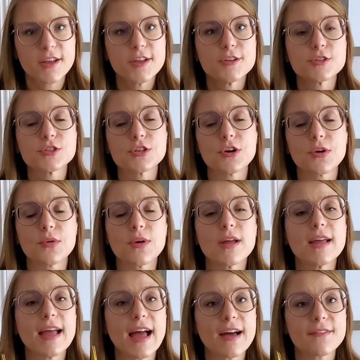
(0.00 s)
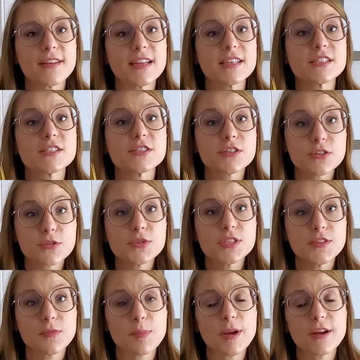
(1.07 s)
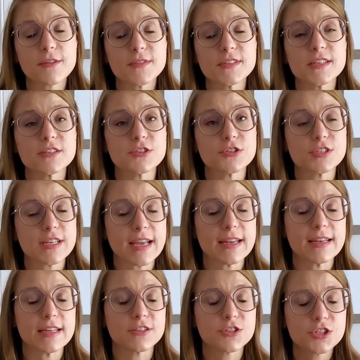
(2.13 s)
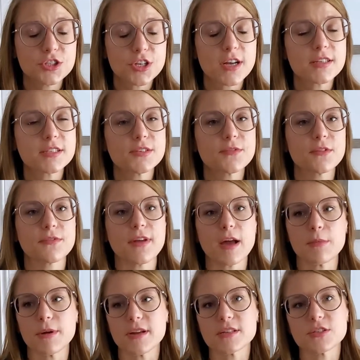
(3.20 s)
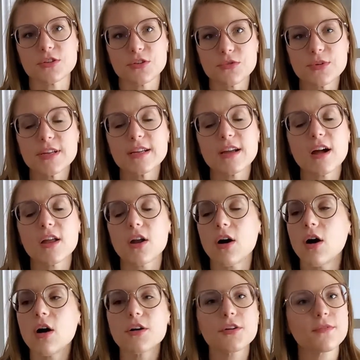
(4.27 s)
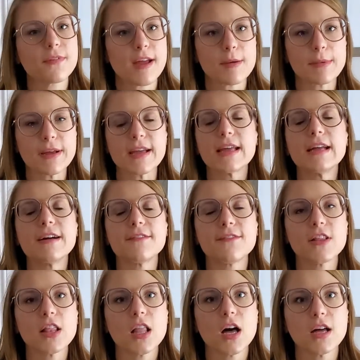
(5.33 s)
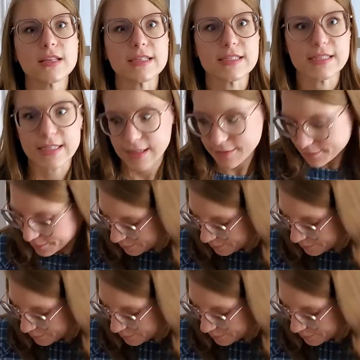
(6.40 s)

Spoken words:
So have an exclusive pair of scissors handy just for fabric so you can cut all your fabric flawlessly.